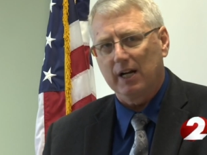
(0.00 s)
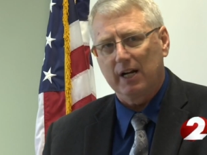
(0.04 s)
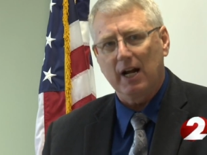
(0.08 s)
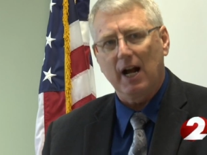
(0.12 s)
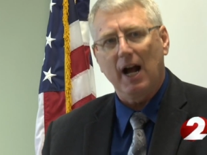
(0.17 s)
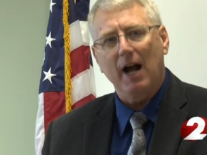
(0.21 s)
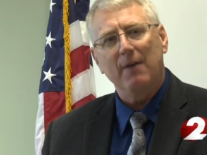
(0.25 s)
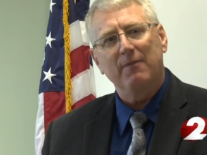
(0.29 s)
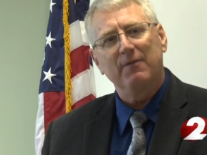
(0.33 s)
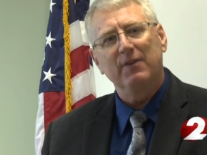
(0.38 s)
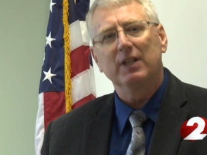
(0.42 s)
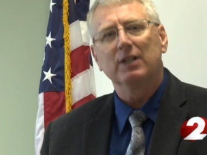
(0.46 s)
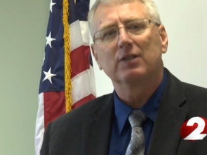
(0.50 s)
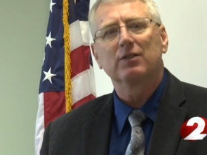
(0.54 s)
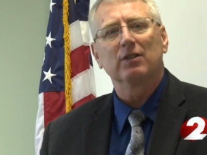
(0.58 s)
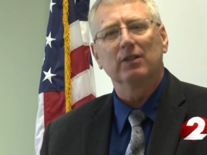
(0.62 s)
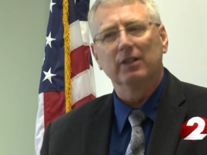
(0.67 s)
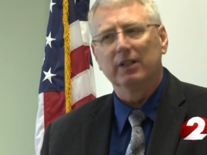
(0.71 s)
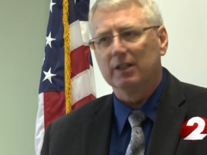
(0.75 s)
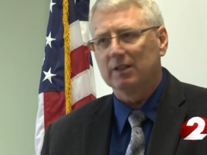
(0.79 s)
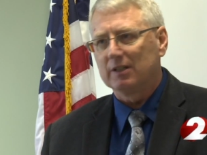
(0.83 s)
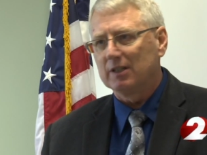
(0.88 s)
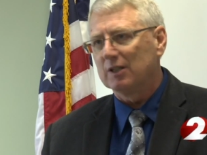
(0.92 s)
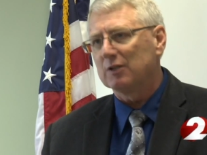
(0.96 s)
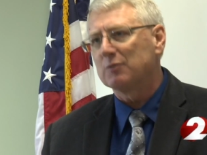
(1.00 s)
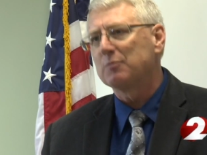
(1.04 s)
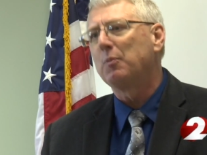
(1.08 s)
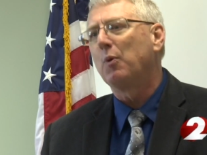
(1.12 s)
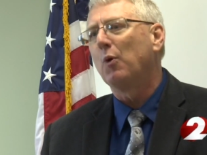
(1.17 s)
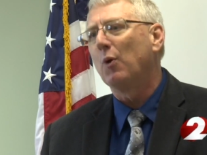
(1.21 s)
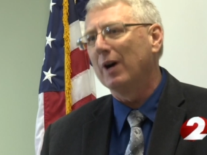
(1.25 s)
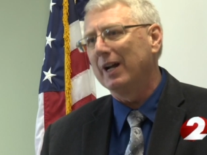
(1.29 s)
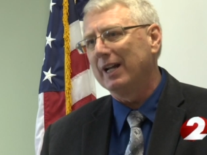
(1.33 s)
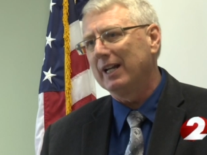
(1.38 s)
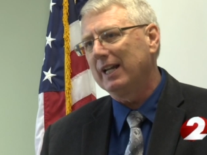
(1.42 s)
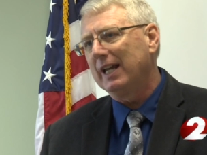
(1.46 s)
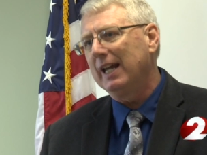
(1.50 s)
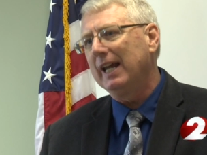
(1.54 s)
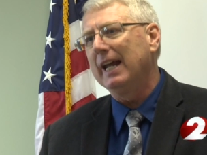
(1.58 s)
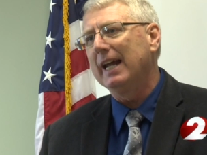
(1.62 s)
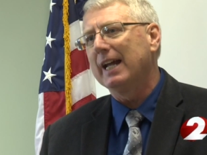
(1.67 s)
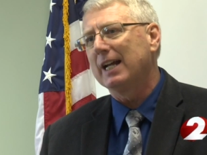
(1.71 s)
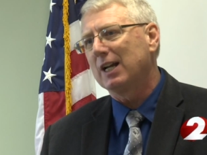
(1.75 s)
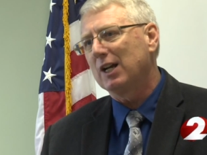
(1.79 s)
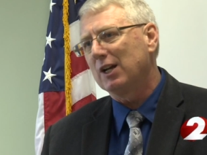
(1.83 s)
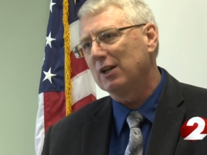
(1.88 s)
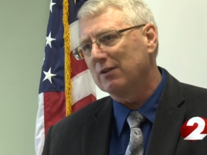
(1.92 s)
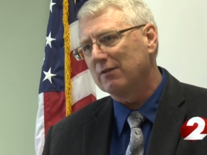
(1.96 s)
obviously at this point
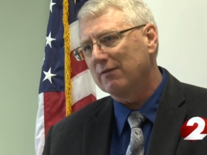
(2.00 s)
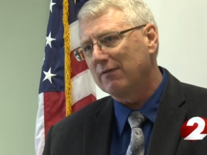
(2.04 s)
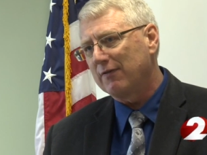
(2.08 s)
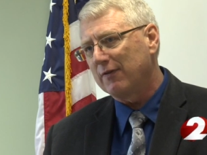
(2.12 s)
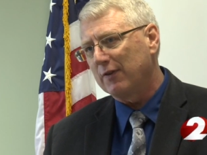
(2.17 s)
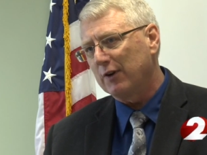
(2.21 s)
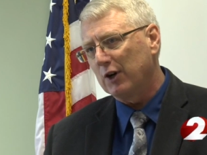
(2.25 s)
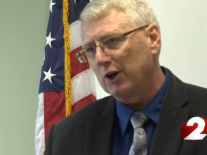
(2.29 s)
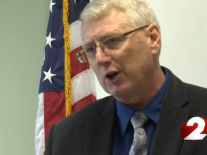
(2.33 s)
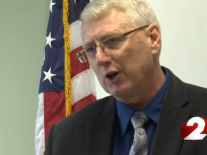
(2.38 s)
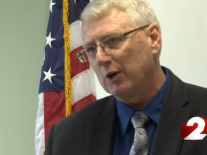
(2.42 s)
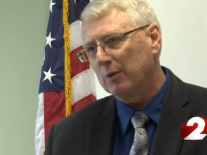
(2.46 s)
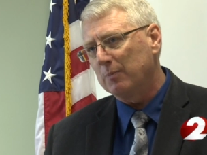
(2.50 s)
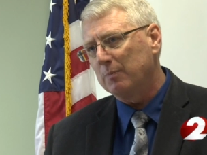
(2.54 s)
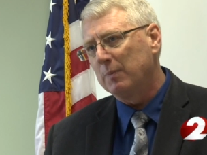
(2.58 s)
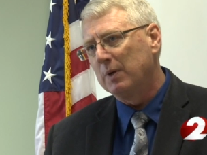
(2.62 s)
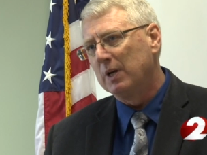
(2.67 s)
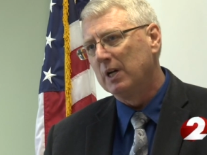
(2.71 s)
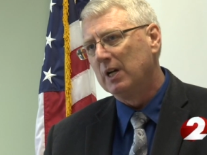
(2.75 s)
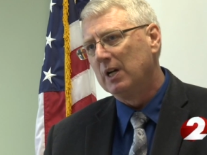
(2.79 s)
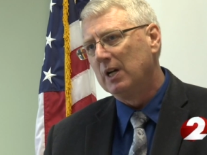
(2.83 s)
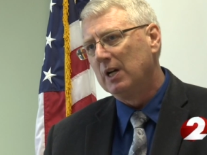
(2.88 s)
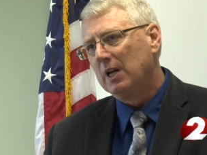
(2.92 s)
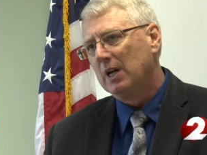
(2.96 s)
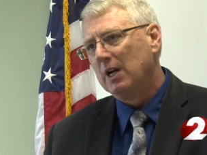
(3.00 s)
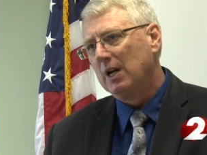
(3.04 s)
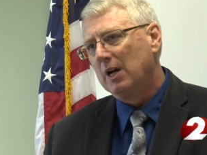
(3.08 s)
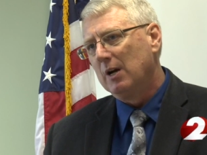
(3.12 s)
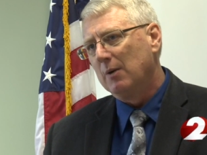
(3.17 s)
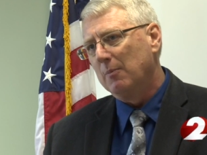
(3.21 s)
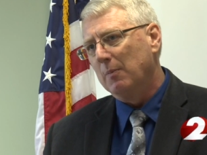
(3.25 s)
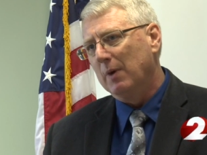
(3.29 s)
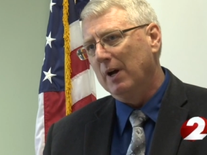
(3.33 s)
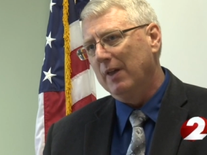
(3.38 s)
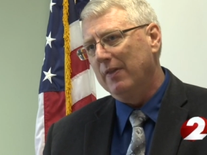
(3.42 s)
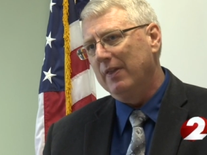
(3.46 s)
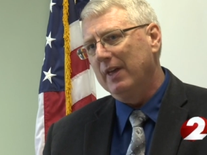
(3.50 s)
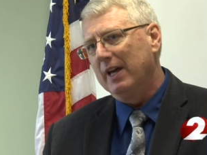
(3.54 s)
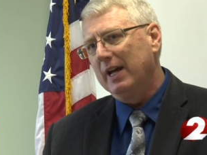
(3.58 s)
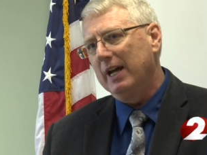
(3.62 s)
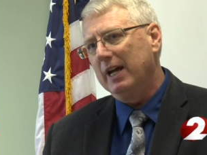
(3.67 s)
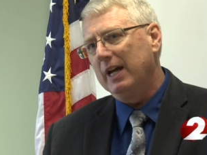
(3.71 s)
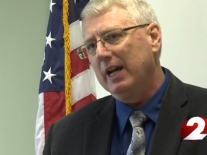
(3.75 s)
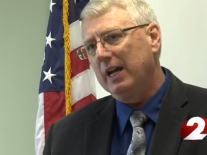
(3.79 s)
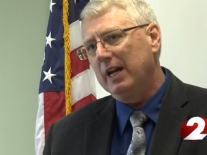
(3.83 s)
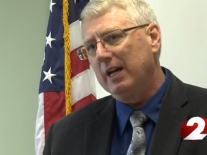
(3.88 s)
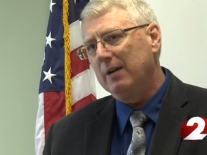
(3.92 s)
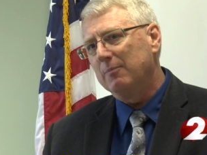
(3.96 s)
can't confirm, but
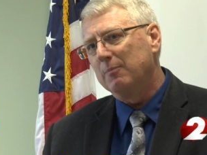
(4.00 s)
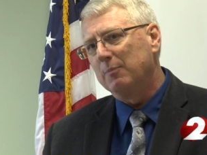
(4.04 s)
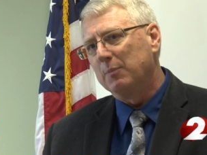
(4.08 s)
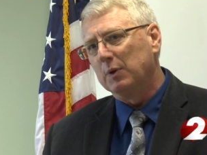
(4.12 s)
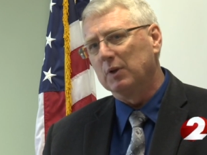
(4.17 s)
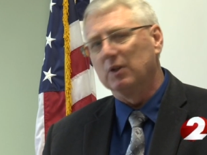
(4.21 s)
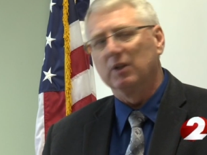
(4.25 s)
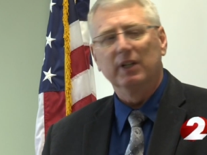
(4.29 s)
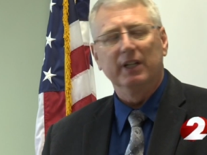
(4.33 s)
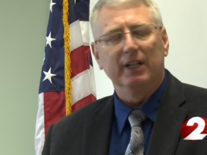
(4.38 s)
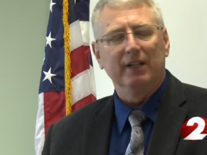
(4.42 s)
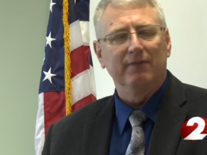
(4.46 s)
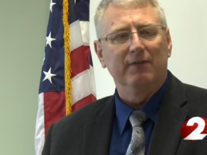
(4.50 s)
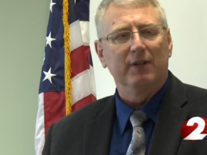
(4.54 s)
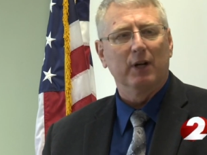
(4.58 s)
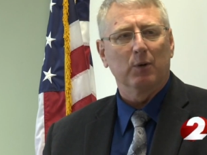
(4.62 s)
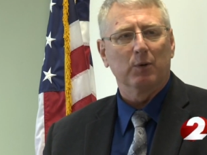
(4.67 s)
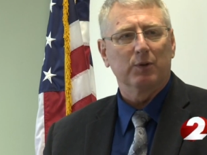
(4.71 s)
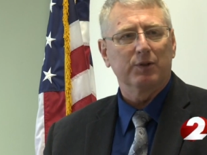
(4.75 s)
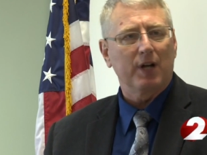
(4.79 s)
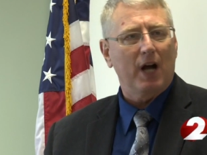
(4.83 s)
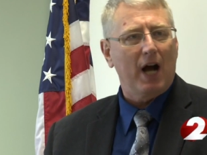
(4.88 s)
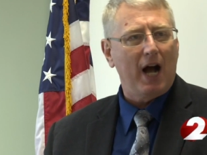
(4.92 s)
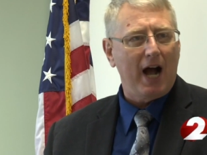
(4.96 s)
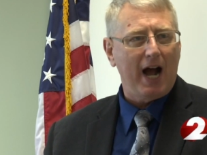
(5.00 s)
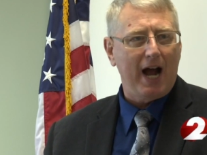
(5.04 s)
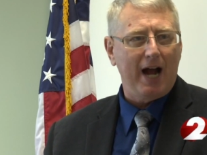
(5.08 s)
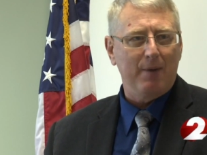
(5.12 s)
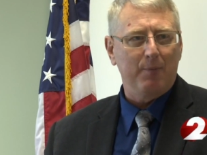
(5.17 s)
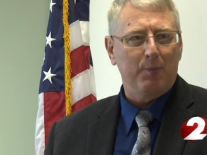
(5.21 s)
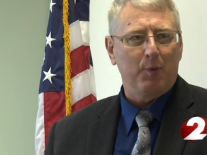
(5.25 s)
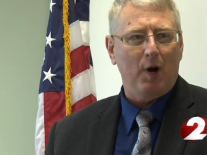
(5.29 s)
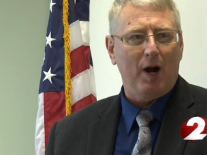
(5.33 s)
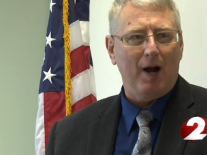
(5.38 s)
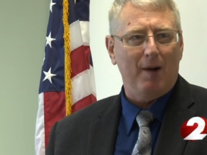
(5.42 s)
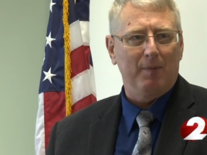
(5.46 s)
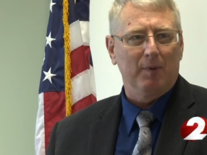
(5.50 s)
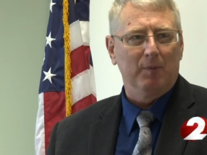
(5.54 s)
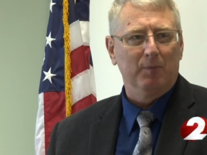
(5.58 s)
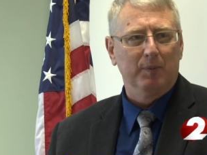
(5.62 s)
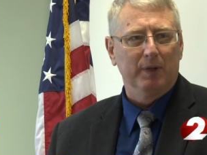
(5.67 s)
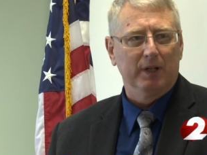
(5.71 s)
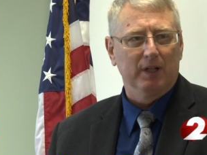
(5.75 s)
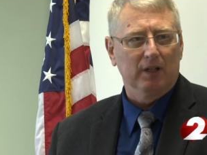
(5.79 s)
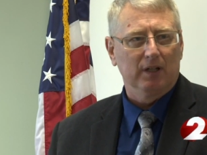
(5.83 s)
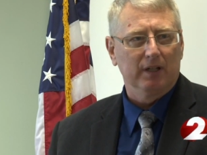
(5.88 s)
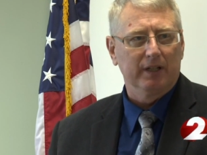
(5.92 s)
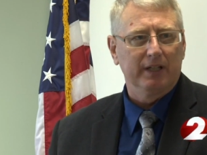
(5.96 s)
they believe there was a high
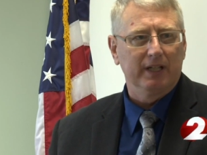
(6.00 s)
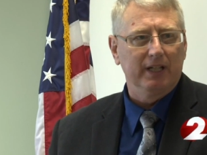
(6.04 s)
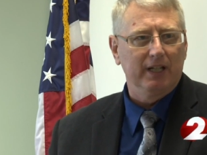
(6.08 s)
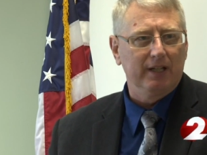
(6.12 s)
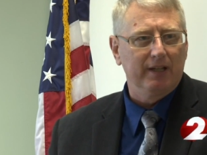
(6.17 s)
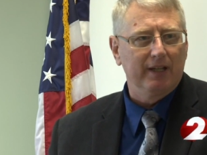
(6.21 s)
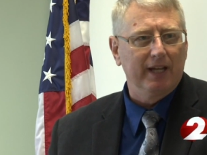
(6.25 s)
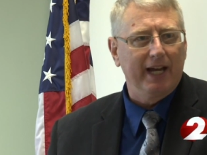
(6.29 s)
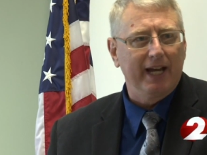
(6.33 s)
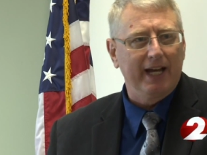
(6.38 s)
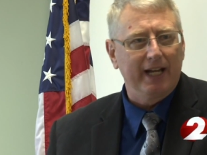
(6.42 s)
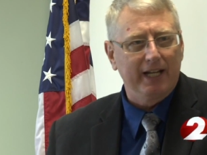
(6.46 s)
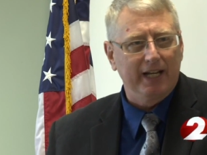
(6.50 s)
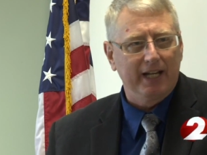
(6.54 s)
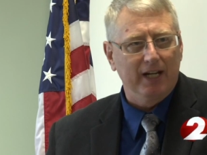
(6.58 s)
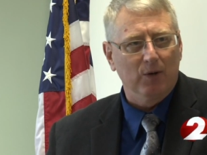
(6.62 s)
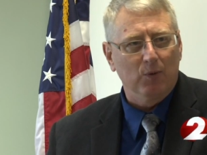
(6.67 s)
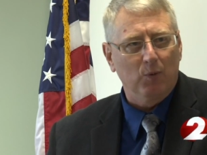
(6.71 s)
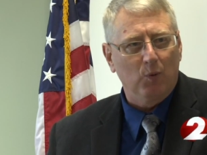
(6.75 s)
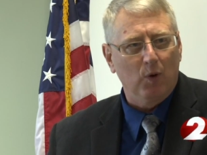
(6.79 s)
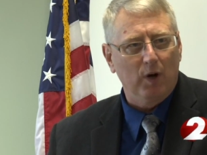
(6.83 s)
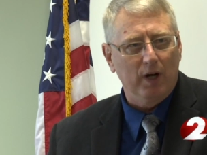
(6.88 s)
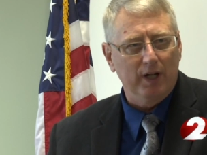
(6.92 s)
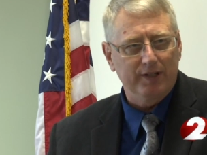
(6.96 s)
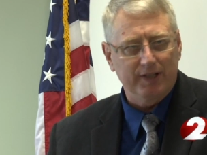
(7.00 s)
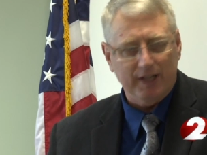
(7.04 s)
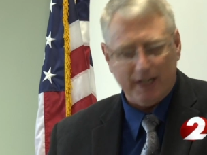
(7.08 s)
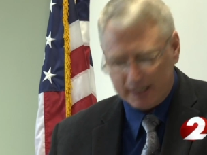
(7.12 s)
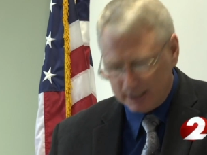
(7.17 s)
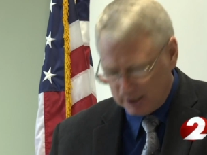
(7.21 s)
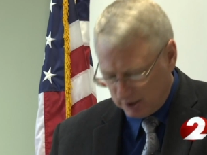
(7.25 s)
probability that it was a